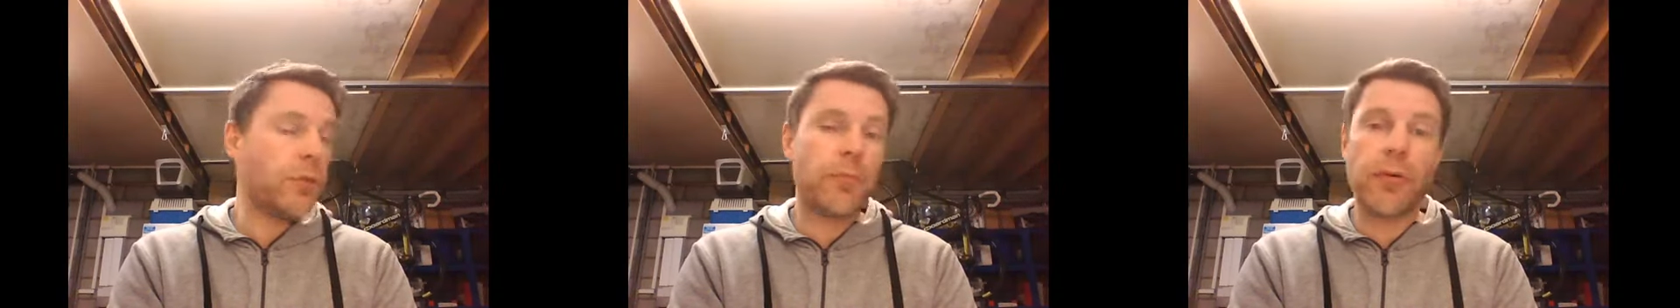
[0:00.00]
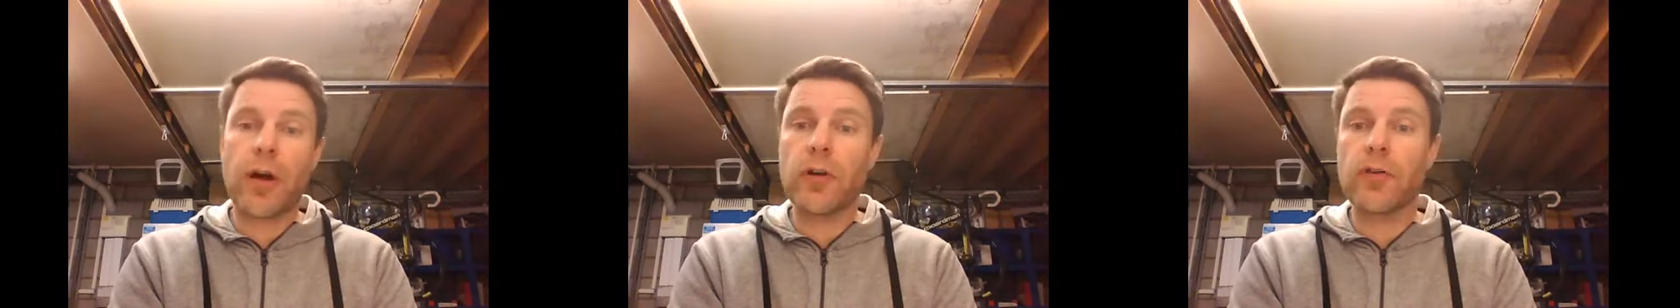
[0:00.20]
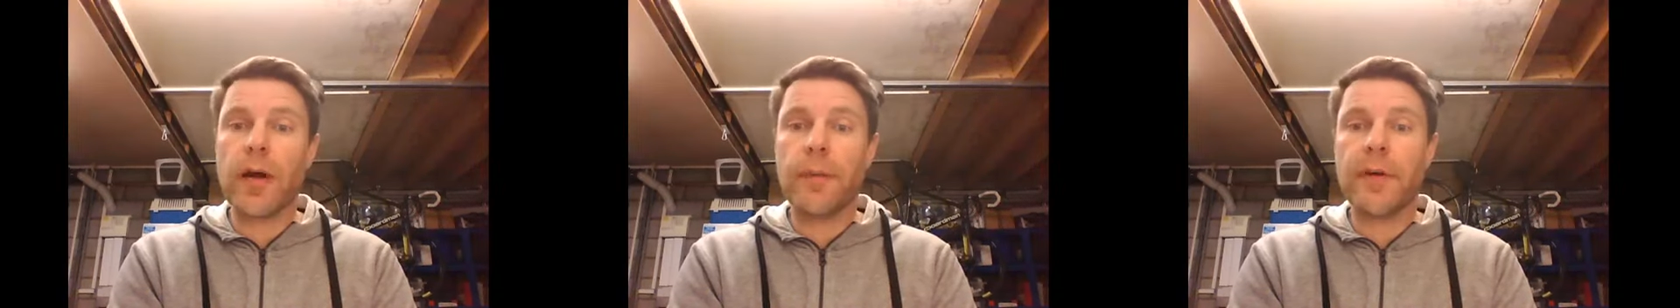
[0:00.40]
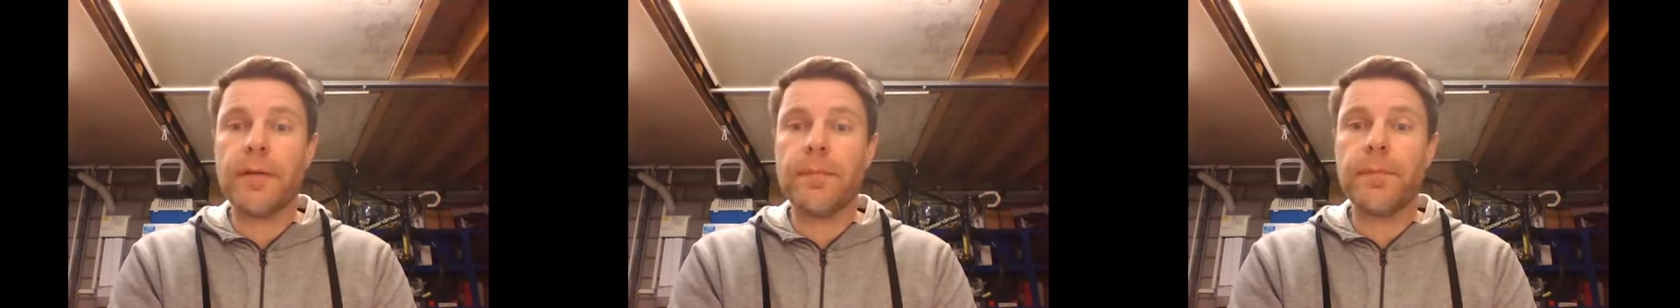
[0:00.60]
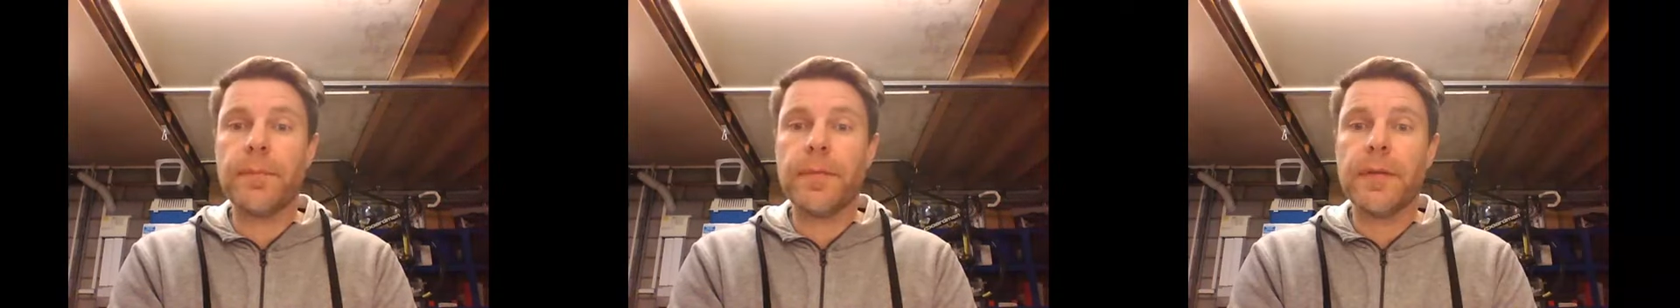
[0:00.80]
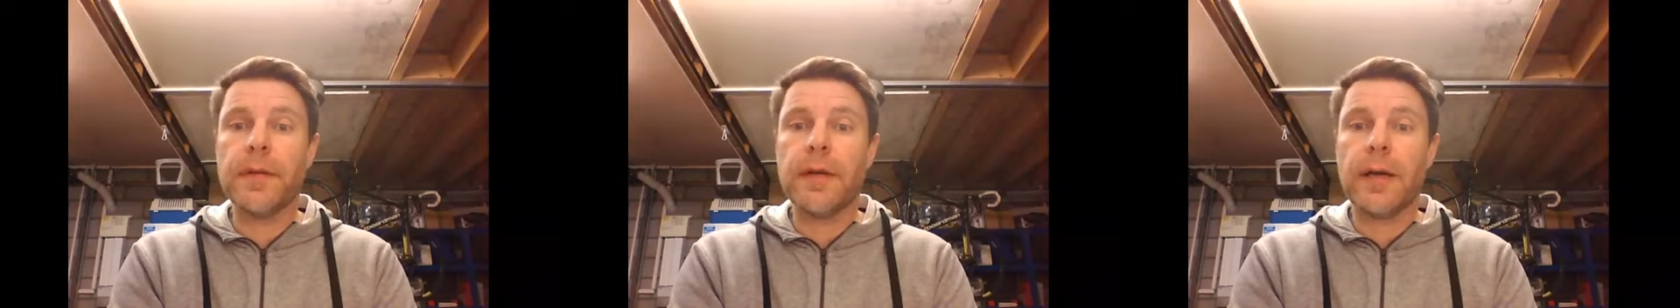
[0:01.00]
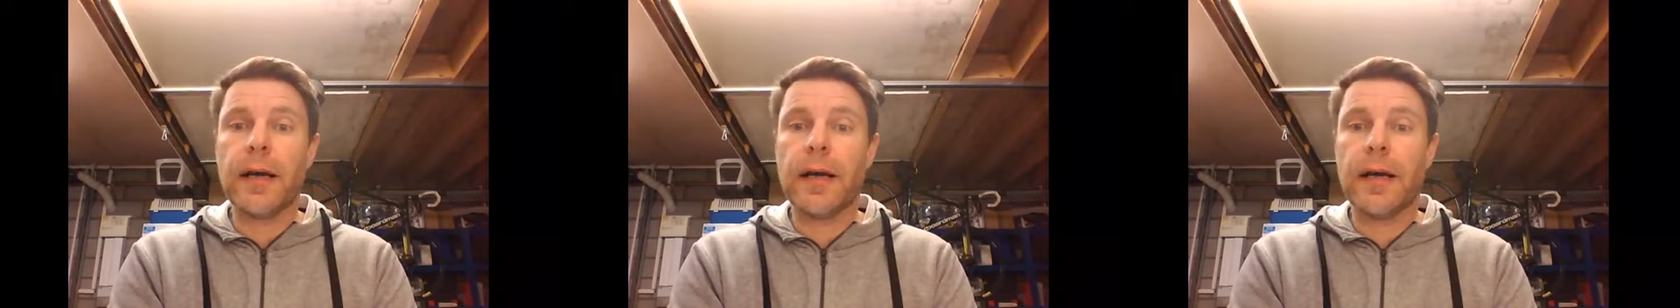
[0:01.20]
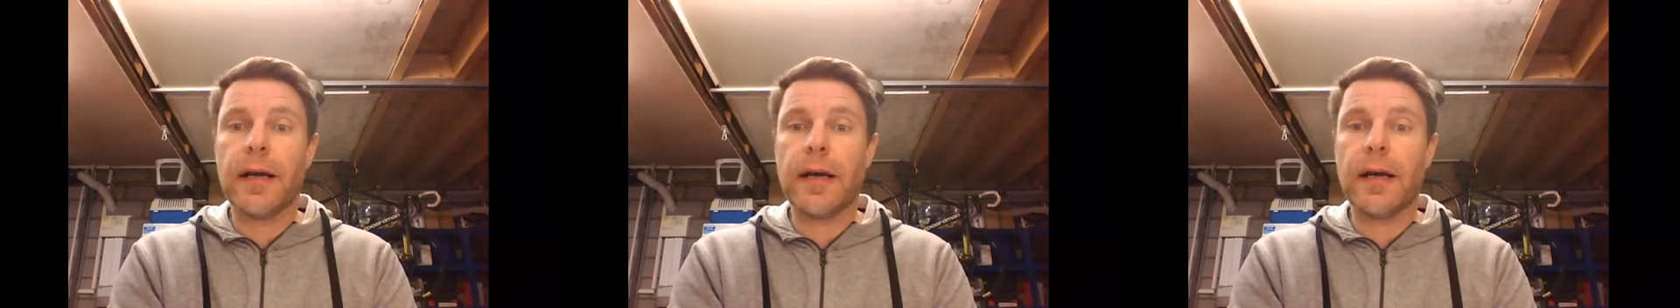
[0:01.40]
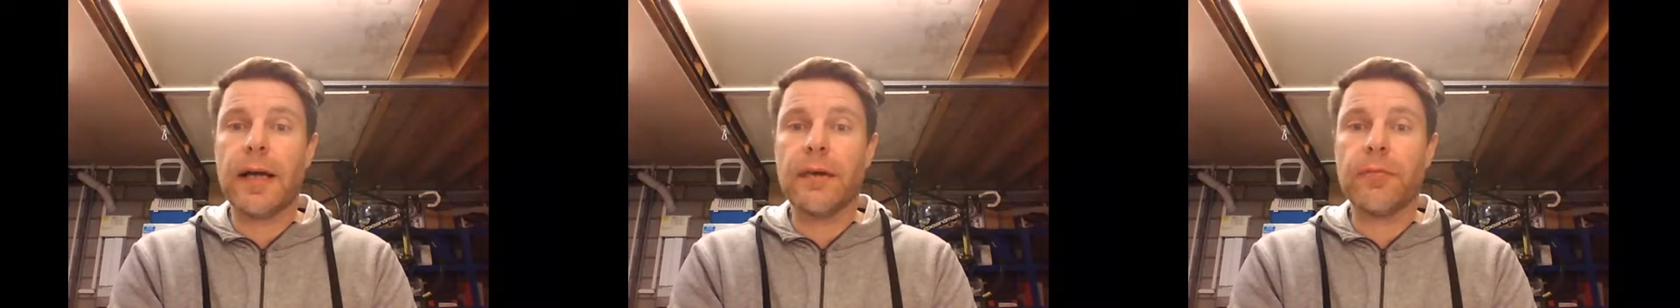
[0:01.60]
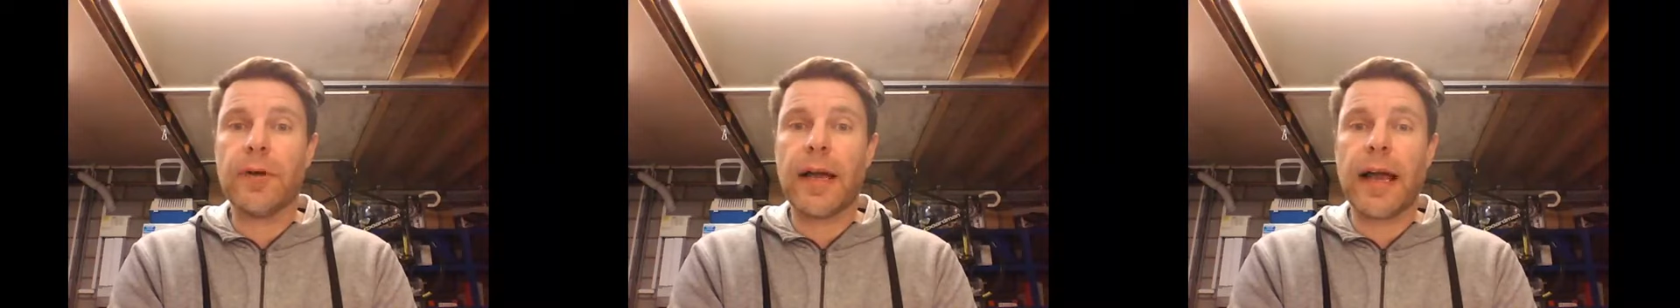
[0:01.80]
programming
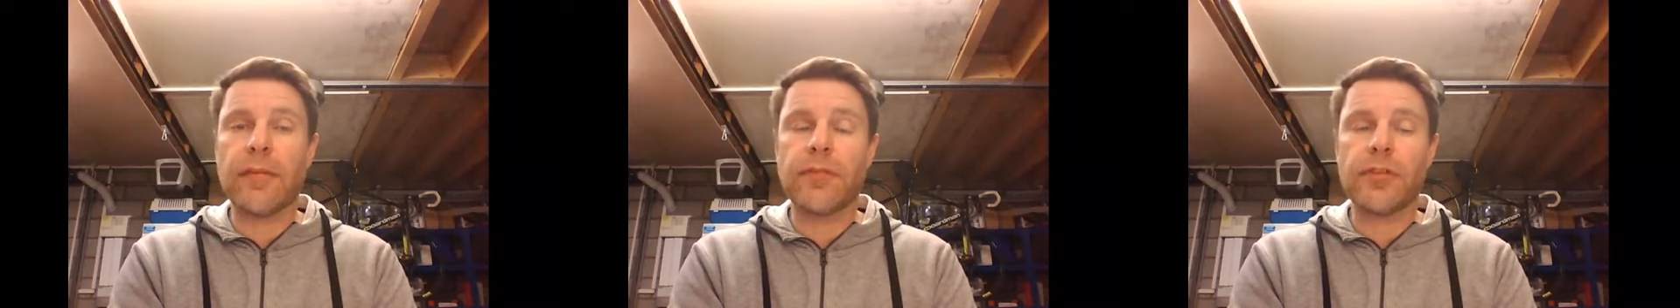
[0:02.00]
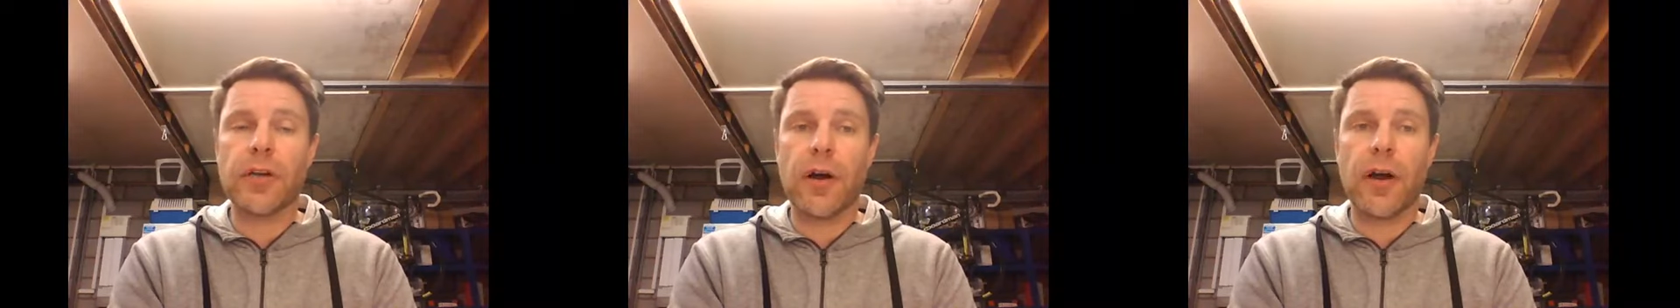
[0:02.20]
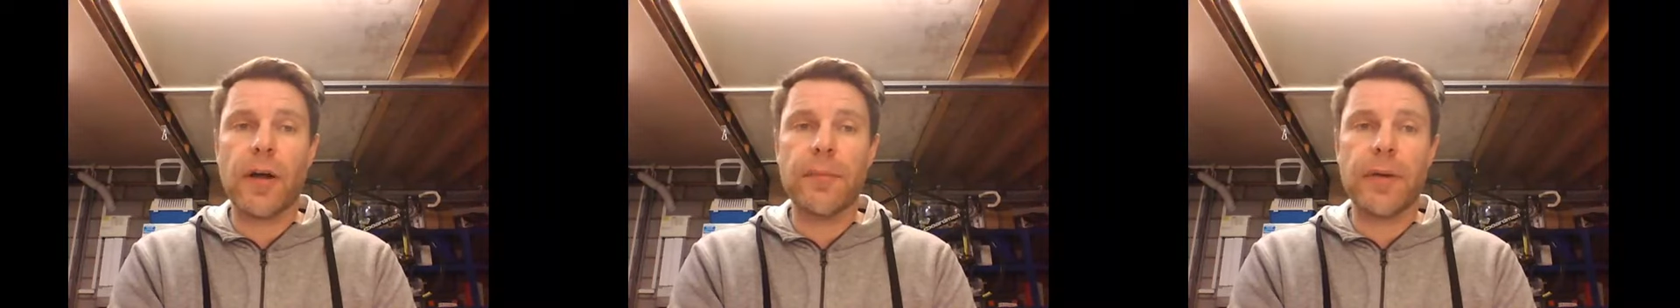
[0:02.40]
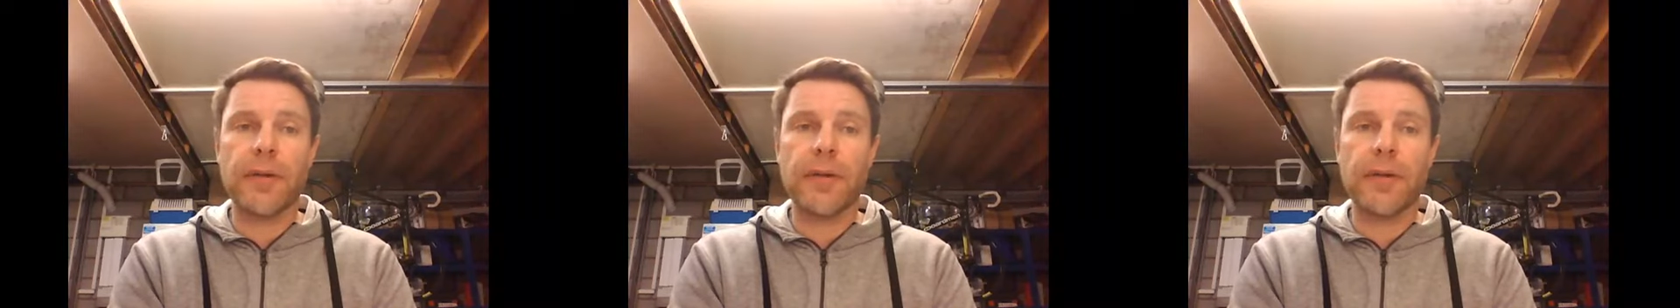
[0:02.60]
if we have time.